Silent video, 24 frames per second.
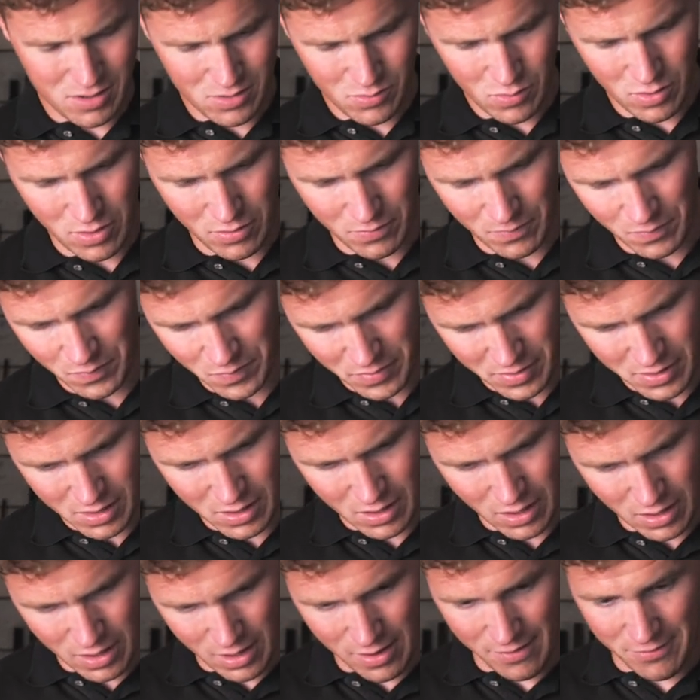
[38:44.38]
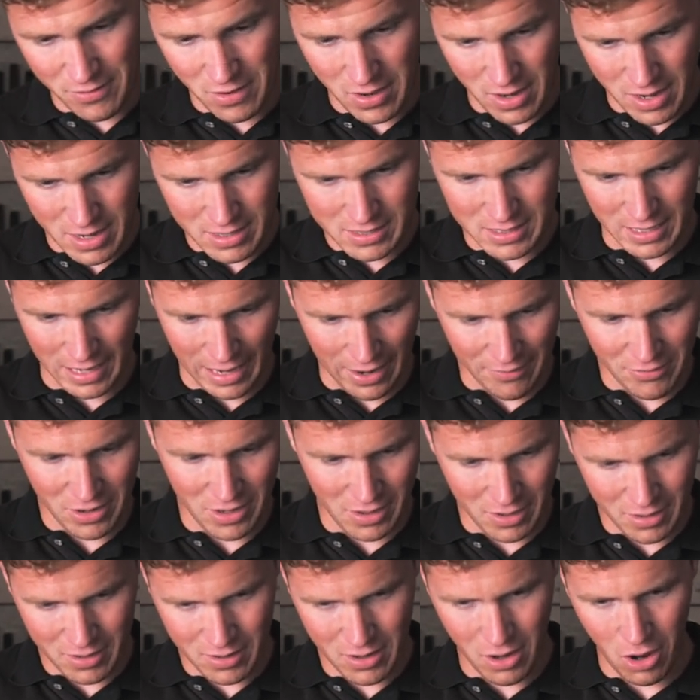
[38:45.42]
Well, if you're into
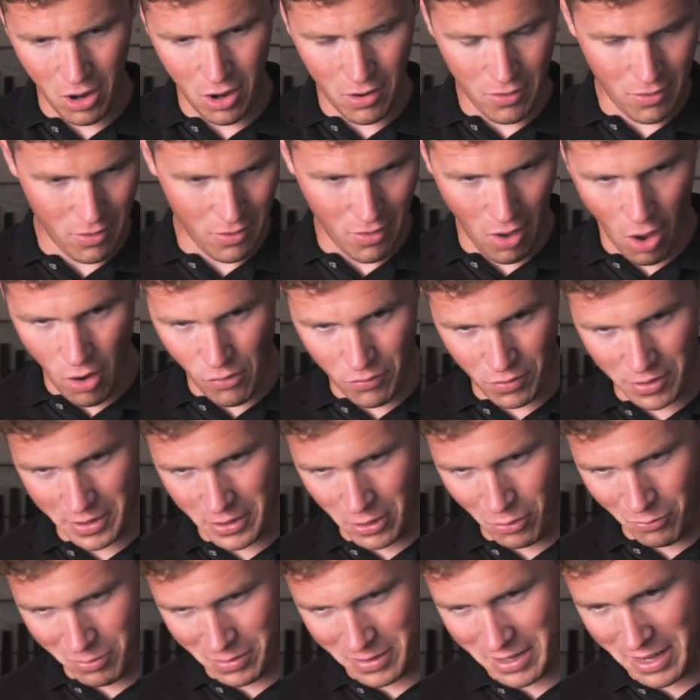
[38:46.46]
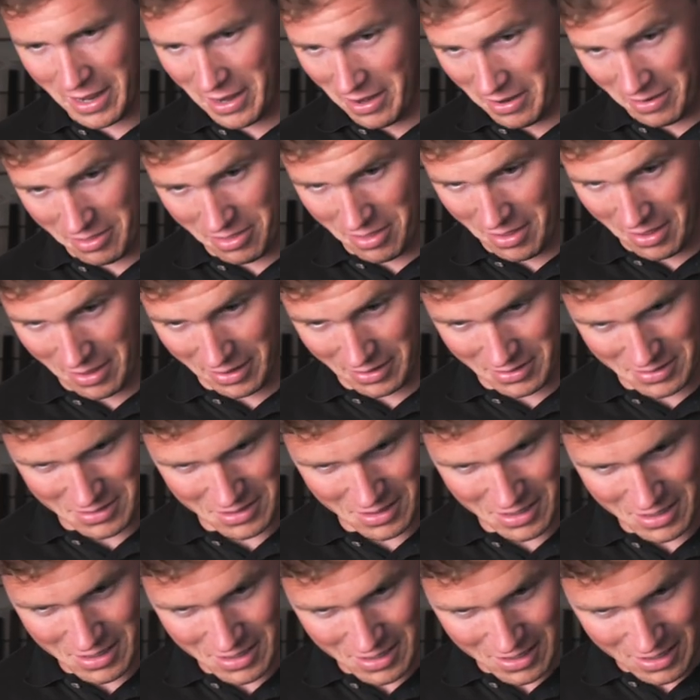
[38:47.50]
having overly complicated
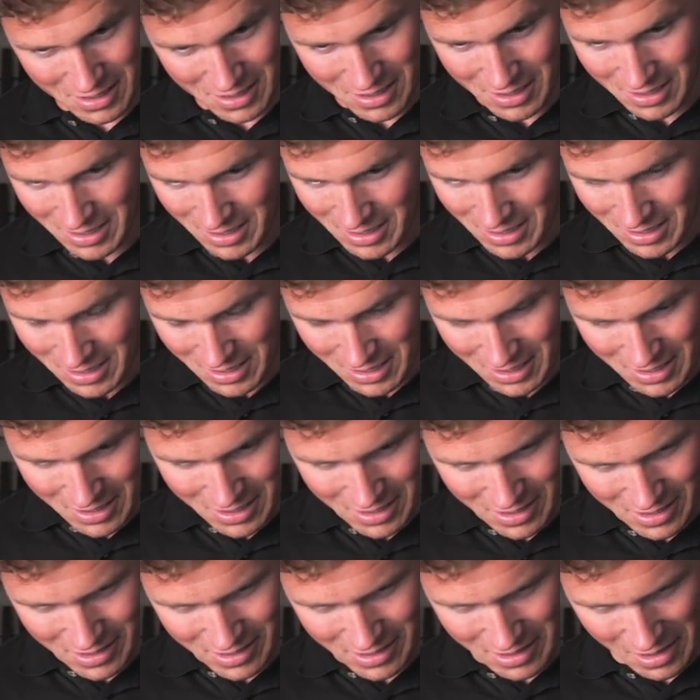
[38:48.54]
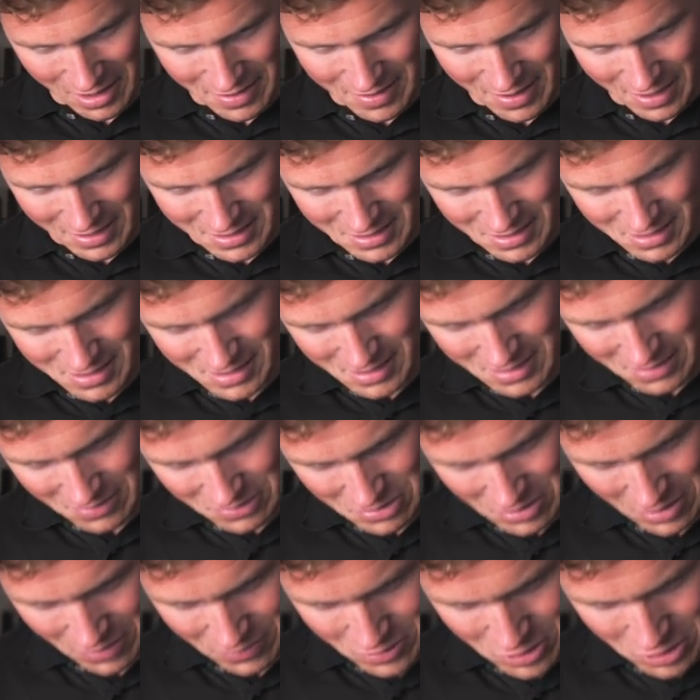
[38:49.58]
things, you add that to the list
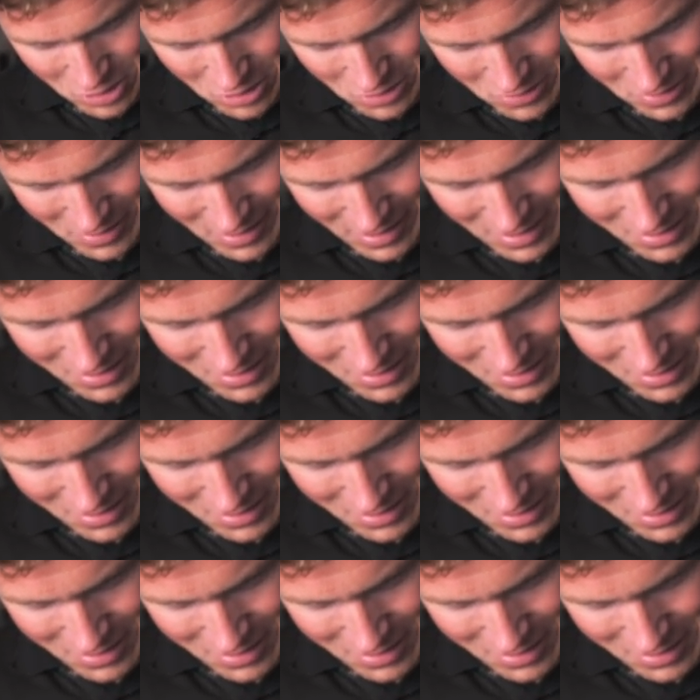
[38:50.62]
of stuff you should look at.